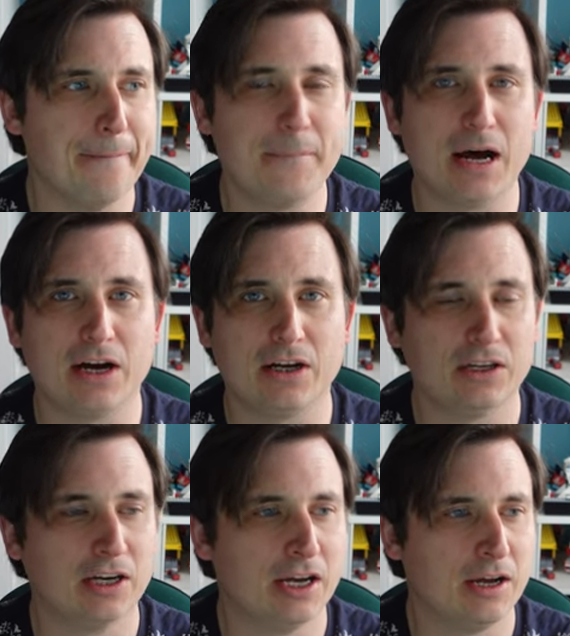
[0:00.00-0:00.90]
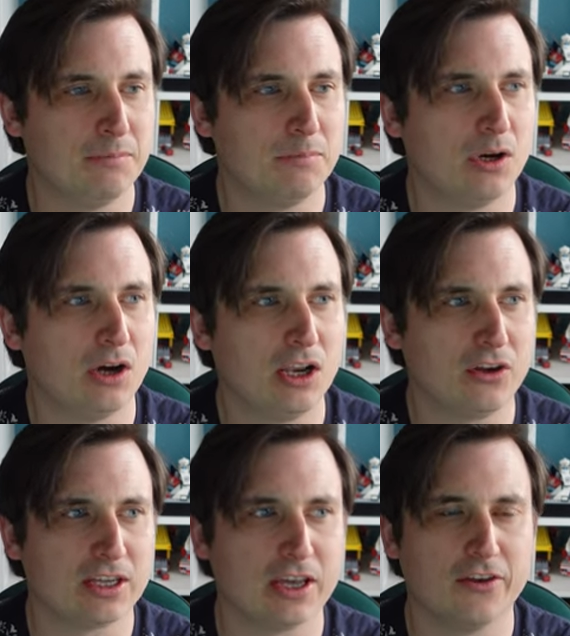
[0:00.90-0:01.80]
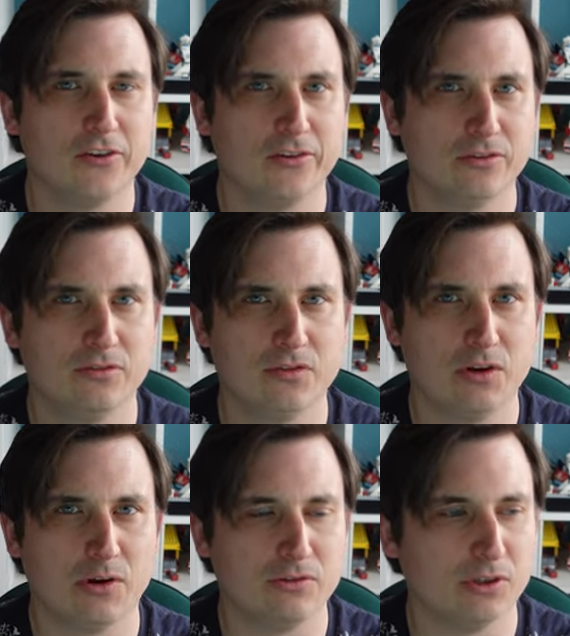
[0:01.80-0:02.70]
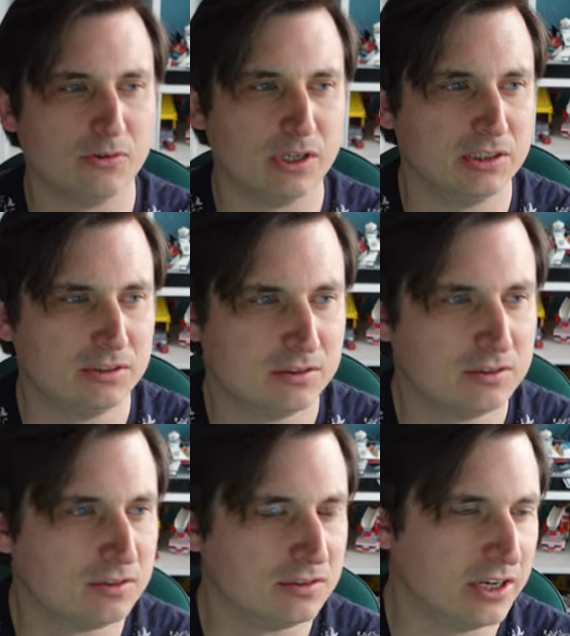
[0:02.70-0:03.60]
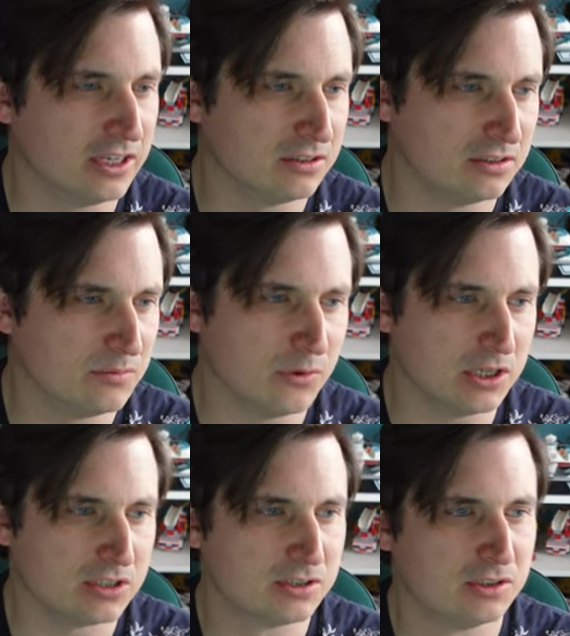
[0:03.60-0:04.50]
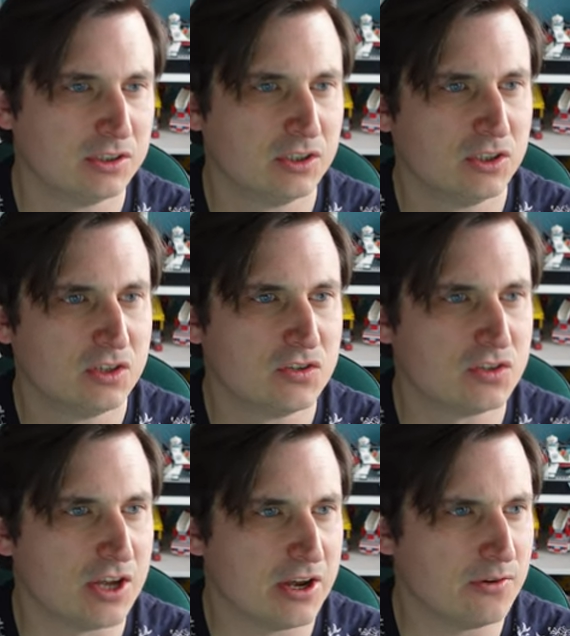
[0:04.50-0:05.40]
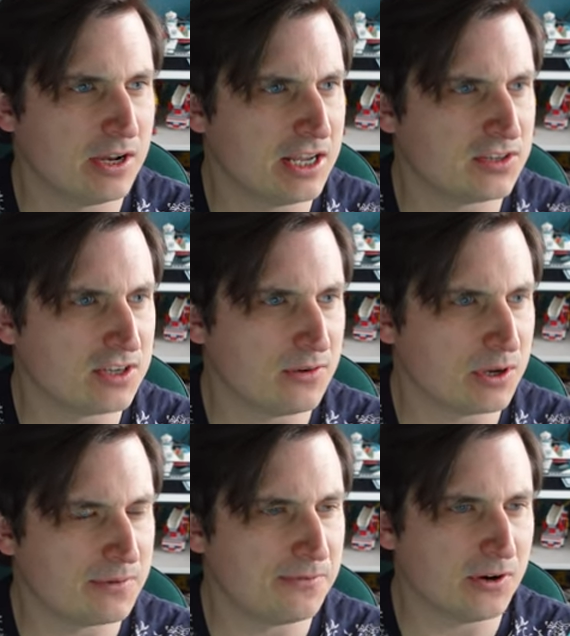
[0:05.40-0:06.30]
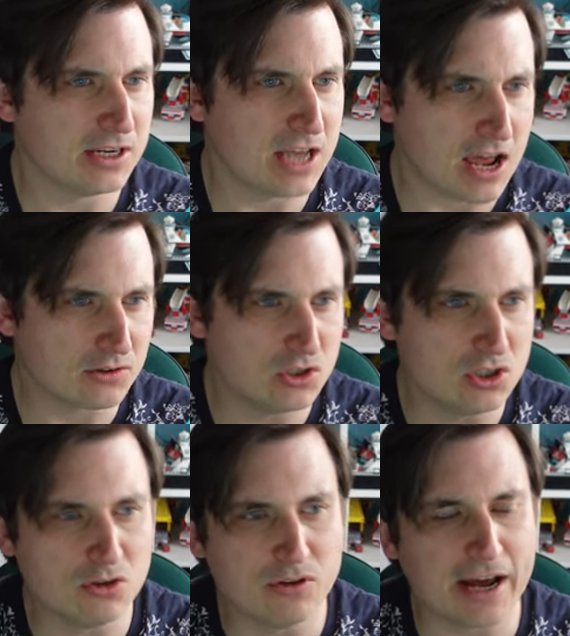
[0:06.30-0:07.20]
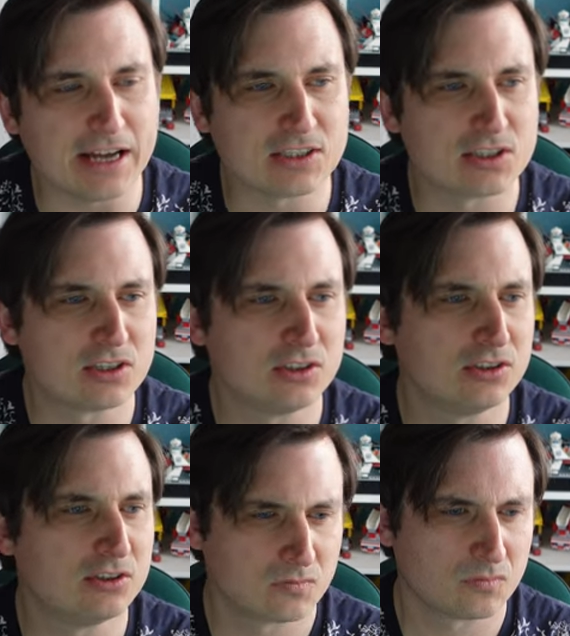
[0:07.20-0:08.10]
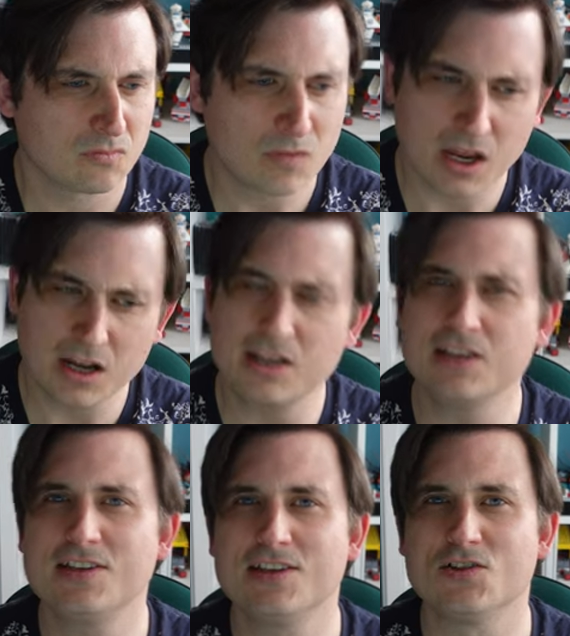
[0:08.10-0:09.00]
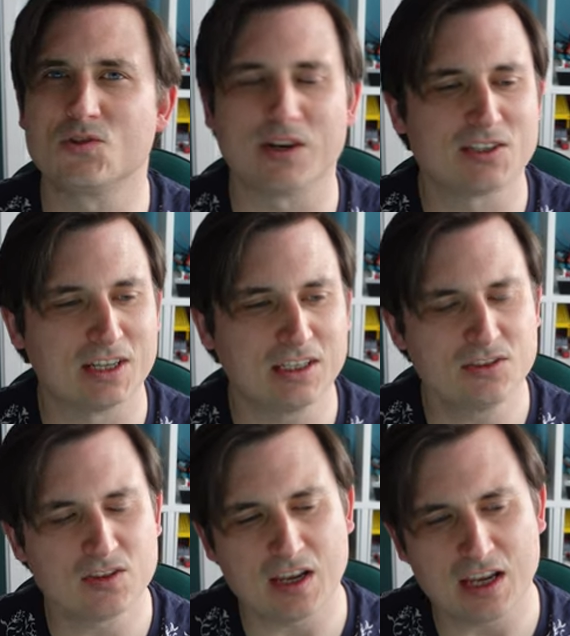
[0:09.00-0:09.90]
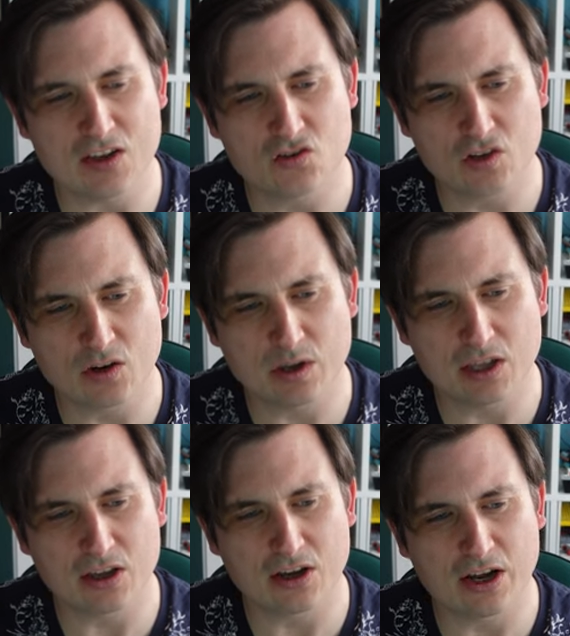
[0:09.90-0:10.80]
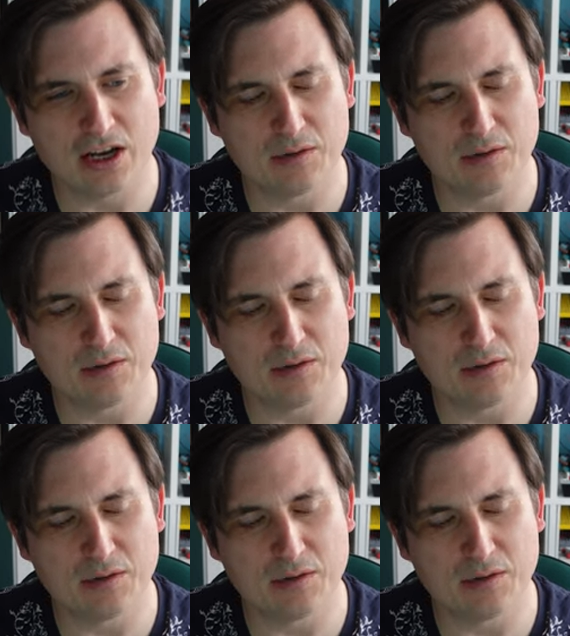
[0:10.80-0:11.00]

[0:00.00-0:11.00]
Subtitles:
but I like it 0.1. I know, I'm weird. So let's see if we can find how to do that. Oh, this is interesting. See, it's showing that